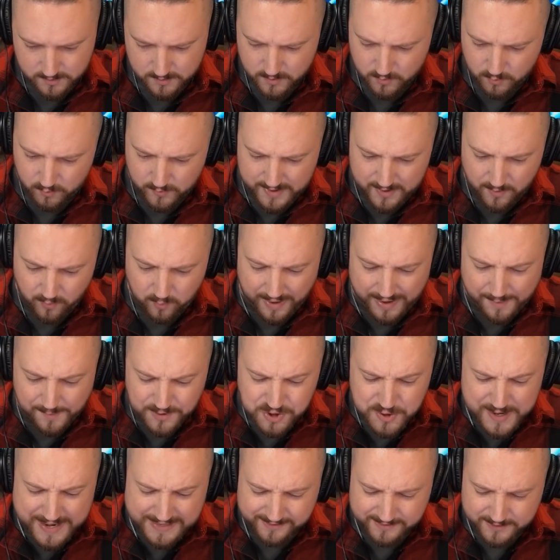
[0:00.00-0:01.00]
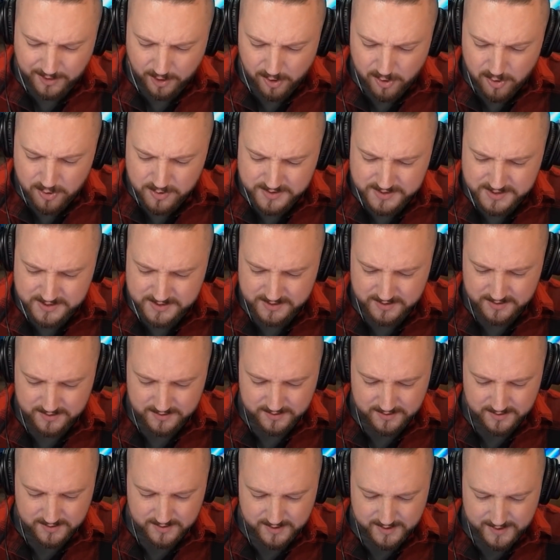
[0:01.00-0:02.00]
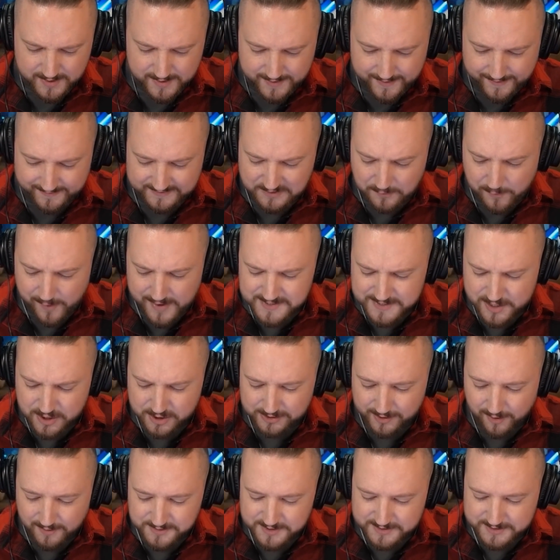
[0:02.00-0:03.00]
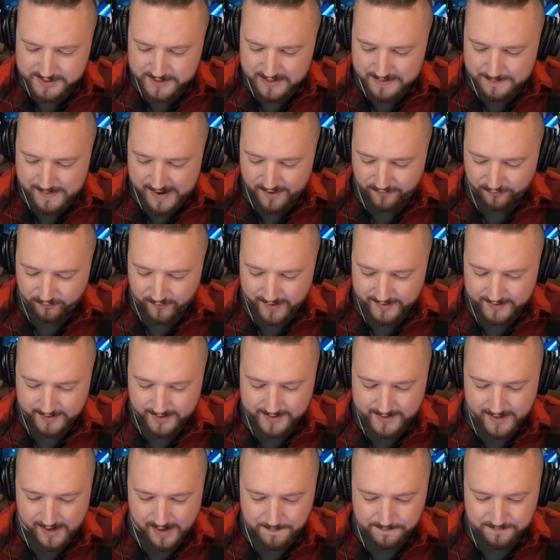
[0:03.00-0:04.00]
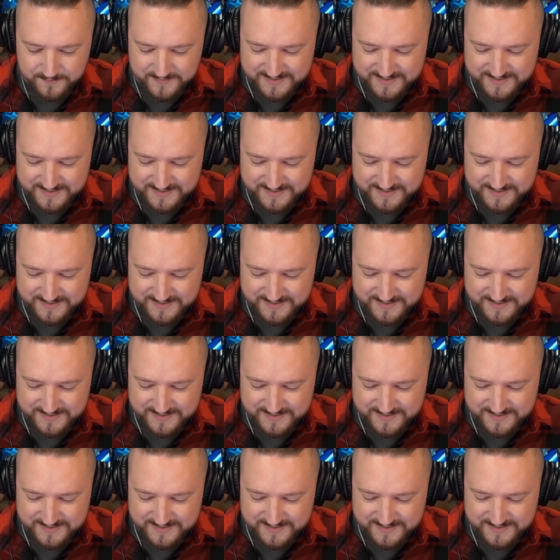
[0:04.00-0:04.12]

Why, why would you hit those? Hit the ones that are closer to you, my friend, you nub.